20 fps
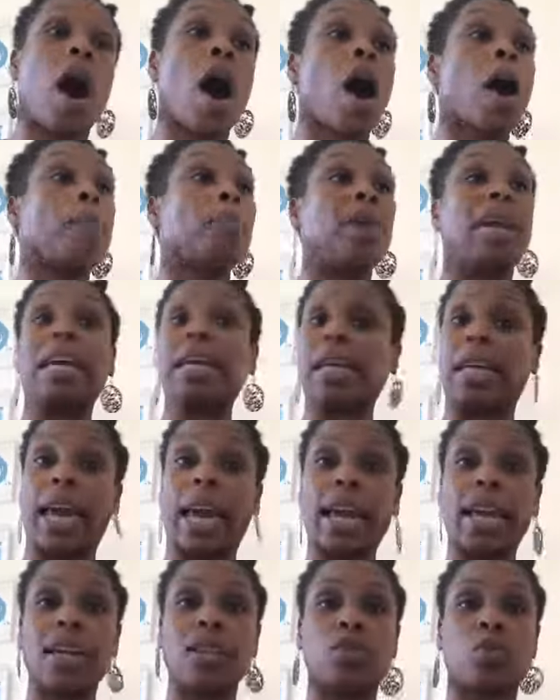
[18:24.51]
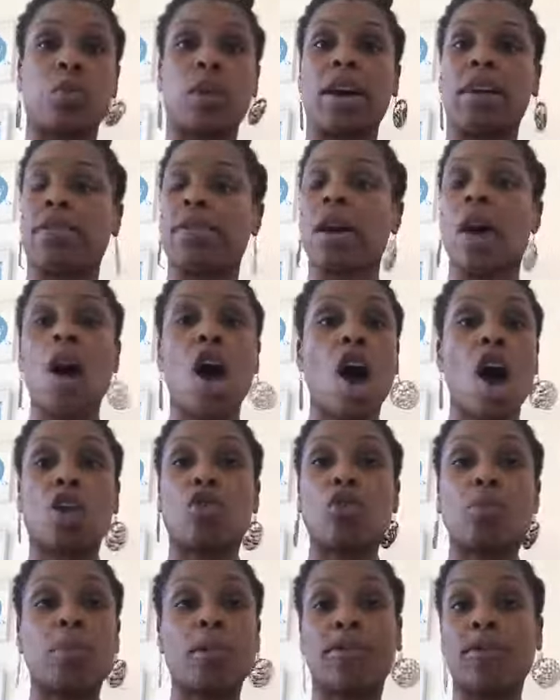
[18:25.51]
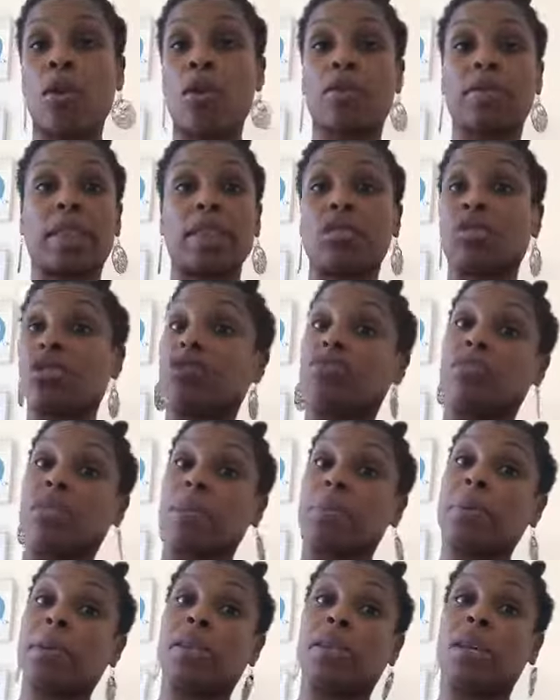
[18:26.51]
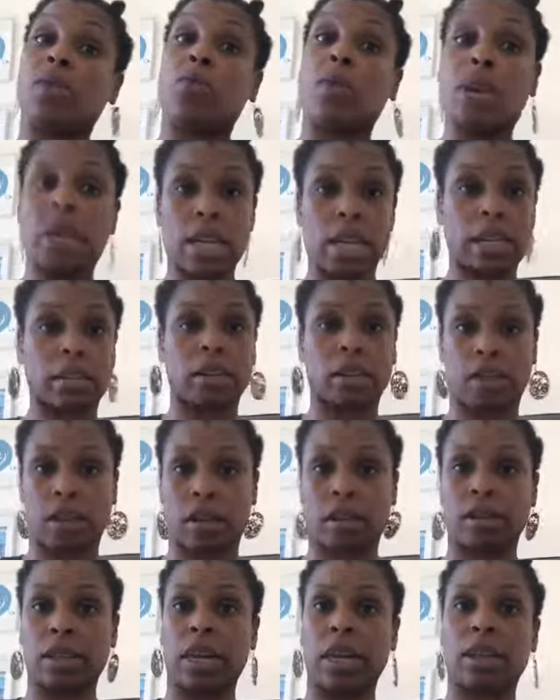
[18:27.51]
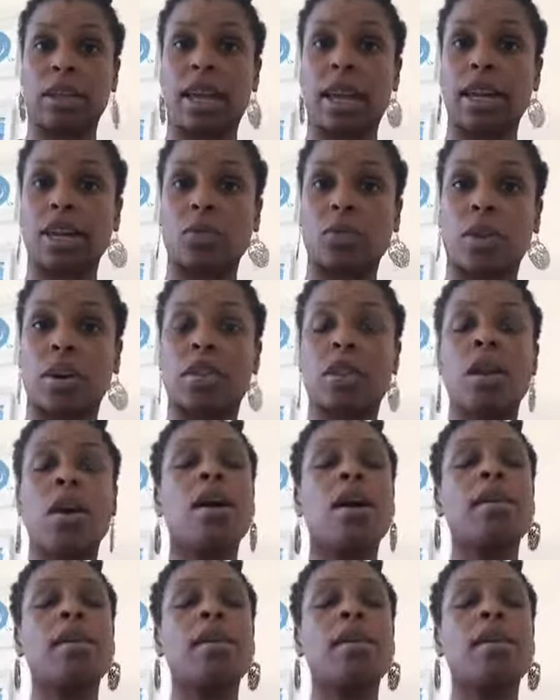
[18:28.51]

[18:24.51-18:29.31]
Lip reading: Engage with a group of folk that you typically wouldn't necessarily engage with.